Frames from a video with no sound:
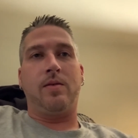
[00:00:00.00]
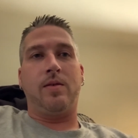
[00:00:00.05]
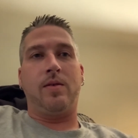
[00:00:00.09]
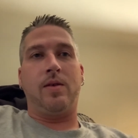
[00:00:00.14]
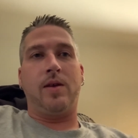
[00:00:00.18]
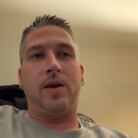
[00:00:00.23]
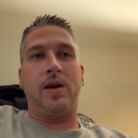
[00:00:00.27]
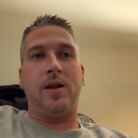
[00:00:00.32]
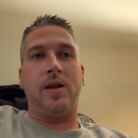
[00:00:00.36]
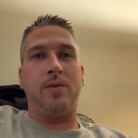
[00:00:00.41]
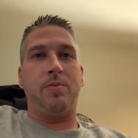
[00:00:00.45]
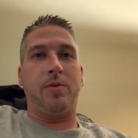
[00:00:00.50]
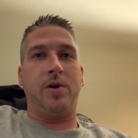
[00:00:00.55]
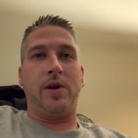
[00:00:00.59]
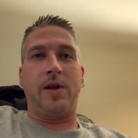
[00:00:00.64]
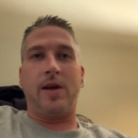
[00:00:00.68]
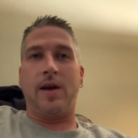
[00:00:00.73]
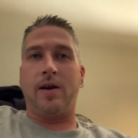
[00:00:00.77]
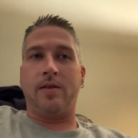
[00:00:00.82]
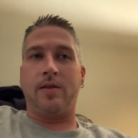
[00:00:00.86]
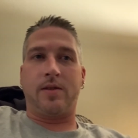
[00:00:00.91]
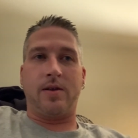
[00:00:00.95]
anybody
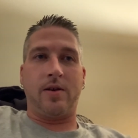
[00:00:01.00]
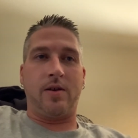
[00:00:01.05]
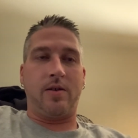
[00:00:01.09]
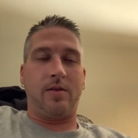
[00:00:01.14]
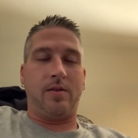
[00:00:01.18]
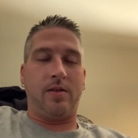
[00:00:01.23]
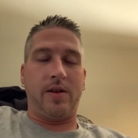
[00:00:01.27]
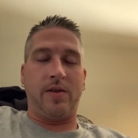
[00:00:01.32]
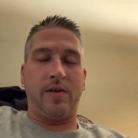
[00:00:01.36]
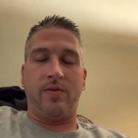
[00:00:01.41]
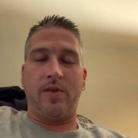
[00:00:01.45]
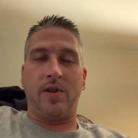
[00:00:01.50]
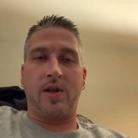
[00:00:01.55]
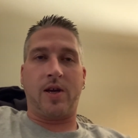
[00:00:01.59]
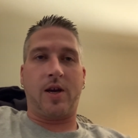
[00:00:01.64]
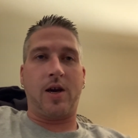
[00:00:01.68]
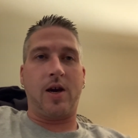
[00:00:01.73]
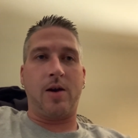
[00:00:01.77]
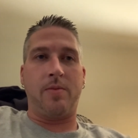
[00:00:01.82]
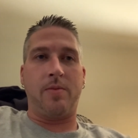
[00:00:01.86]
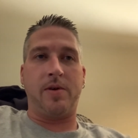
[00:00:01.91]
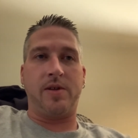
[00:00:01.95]
out there leave in the
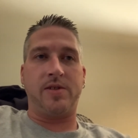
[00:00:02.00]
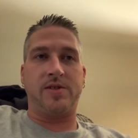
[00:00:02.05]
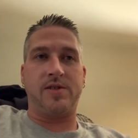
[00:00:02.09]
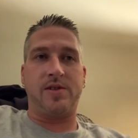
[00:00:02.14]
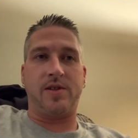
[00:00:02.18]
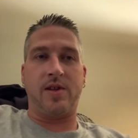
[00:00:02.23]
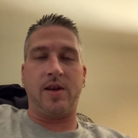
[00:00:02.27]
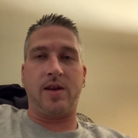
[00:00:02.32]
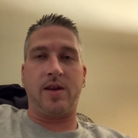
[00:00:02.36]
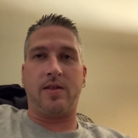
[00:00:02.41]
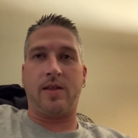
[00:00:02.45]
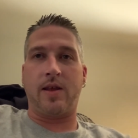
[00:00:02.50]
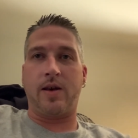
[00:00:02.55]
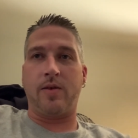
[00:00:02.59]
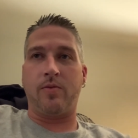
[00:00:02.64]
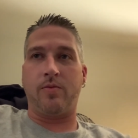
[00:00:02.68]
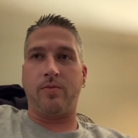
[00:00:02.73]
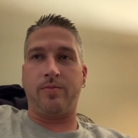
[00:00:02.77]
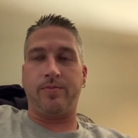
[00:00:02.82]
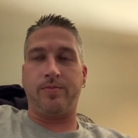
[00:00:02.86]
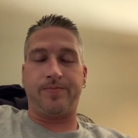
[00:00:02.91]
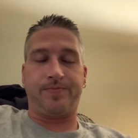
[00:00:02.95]
comments think that
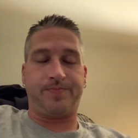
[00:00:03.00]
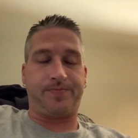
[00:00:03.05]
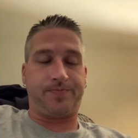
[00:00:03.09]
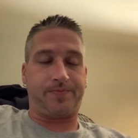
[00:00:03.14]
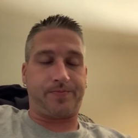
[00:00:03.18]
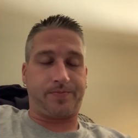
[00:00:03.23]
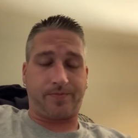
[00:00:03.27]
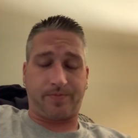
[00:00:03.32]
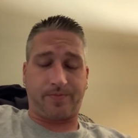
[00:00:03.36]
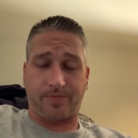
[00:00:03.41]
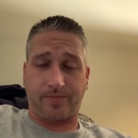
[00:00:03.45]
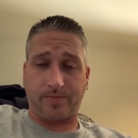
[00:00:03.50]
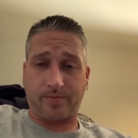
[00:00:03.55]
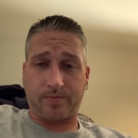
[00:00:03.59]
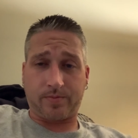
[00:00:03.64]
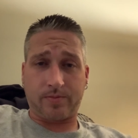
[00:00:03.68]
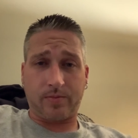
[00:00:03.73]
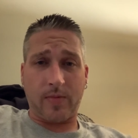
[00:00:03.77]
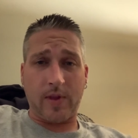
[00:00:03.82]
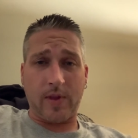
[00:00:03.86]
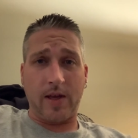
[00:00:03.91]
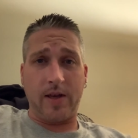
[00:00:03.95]

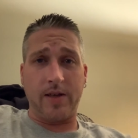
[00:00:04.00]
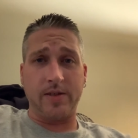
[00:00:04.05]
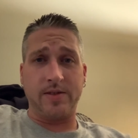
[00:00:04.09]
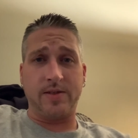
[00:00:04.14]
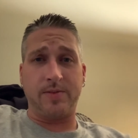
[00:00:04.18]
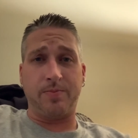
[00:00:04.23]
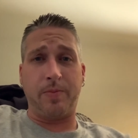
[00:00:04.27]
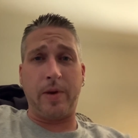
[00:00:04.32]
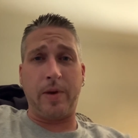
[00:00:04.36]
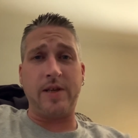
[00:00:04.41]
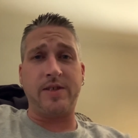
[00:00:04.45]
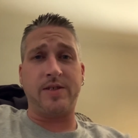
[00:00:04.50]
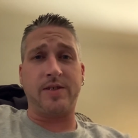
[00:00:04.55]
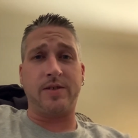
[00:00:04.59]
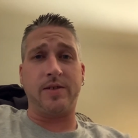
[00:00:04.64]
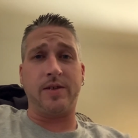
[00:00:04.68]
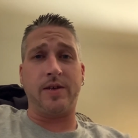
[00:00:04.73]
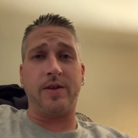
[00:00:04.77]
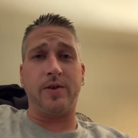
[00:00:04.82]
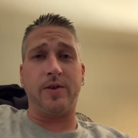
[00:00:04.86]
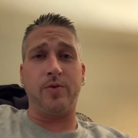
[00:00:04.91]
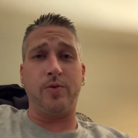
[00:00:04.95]
because
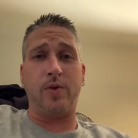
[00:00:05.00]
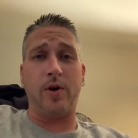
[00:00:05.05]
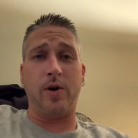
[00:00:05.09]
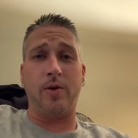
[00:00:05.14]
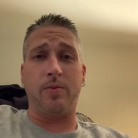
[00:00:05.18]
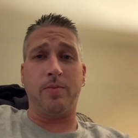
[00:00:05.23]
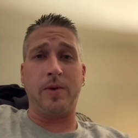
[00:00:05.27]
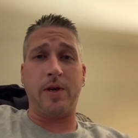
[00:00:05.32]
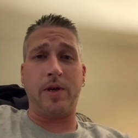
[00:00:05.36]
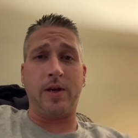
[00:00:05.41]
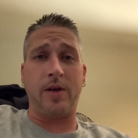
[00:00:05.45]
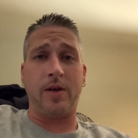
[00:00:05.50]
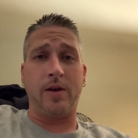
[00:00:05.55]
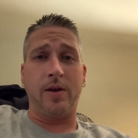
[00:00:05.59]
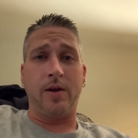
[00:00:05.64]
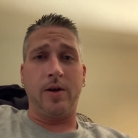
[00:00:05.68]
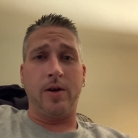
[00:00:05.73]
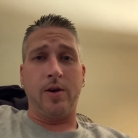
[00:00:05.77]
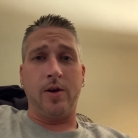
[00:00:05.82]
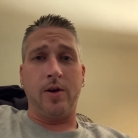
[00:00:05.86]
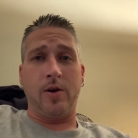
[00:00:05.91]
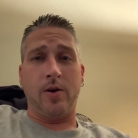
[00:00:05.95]
basically who helped me
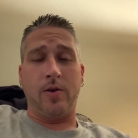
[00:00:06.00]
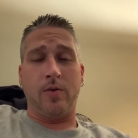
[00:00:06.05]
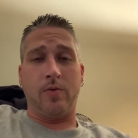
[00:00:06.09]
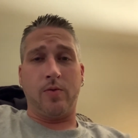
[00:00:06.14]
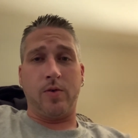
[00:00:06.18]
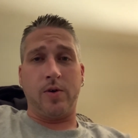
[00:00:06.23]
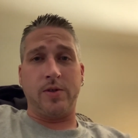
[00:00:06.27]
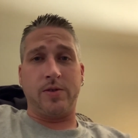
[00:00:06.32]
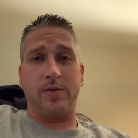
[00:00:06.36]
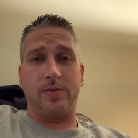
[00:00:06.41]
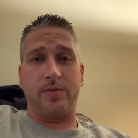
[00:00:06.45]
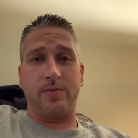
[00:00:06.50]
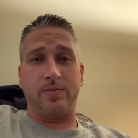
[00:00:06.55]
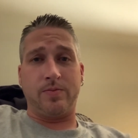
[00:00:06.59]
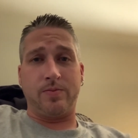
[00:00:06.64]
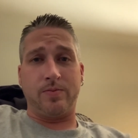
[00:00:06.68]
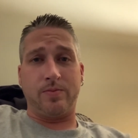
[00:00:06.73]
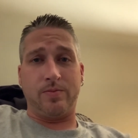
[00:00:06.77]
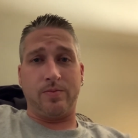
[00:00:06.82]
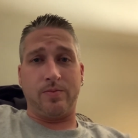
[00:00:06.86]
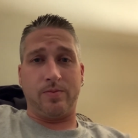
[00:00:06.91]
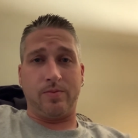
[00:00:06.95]
was
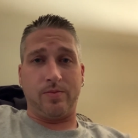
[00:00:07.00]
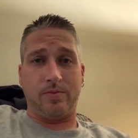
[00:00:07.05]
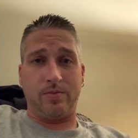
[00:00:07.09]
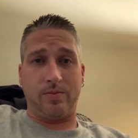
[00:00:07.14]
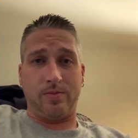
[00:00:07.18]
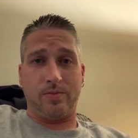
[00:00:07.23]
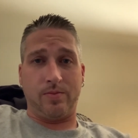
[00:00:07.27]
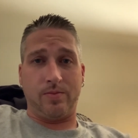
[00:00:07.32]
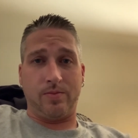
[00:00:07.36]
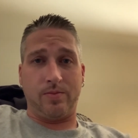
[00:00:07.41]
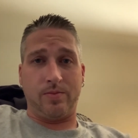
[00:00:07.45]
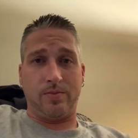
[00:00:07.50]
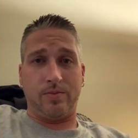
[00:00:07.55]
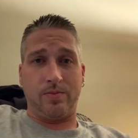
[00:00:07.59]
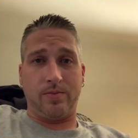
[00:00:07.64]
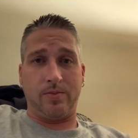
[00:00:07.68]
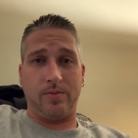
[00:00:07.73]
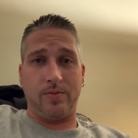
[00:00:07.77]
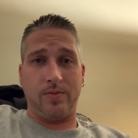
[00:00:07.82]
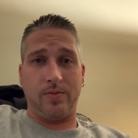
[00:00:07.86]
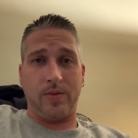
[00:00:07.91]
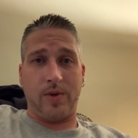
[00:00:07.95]

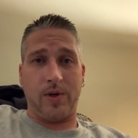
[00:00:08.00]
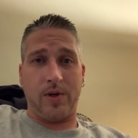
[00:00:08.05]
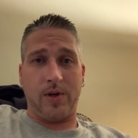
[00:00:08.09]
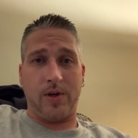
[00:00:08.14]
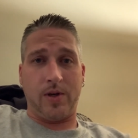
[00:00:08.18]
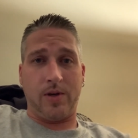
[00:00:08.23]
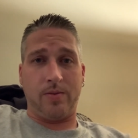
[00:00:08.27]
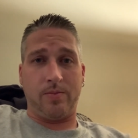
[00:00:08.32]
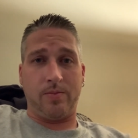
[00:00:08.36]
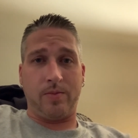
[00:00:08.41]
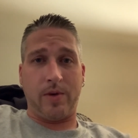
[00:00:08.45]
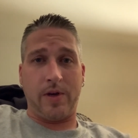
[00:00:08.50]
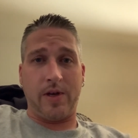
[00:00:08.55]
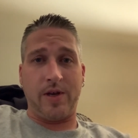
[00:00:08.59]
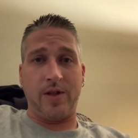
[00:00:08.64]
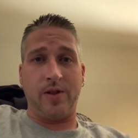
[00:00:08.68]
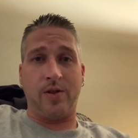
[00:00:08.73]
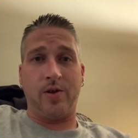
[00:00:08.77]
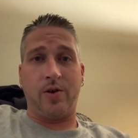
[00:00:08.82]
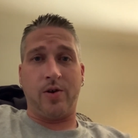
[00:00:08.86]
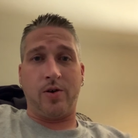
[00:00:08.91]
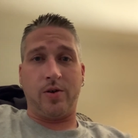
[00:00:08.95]
uh, my
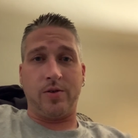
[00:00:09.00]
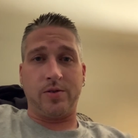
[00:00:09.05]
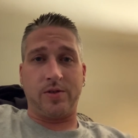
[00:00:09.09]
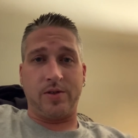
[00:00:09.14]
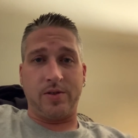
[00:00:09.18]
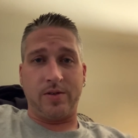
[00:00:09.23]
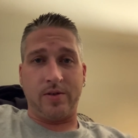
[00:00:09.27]
in-laws